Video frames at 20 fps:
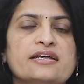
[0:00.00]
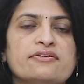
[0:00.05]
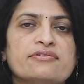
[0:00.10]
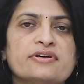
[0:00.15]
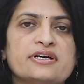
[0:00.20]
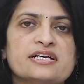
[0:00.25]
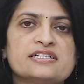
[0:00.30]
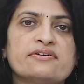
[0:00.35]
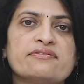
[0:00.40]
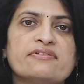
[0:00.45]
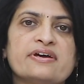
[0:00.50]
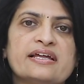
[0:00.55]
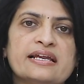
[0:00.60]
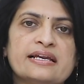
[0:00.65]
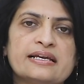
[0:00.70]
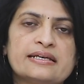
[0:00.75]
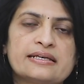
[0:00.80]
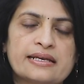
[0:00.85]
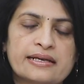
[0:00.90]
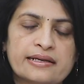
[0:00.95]
If it is a
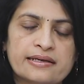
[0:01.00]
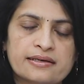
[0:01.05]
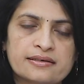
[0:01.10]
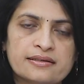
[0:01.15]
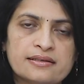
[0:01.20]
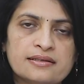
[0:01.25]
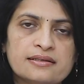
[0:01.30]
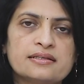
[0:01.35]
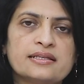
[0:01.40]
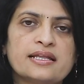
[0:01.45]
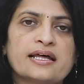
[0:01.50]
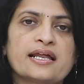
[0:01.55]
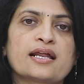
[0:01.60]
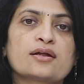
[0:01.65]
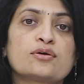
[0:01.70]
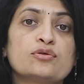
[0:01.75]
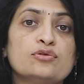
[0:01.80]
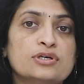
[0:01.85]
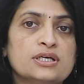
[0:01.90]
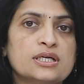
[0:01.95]
very trickle, there
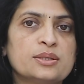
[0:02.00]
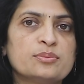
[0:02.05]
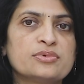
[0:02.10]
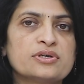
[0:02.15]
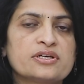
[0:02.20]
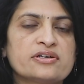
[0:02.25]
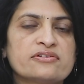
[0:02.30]
are a good number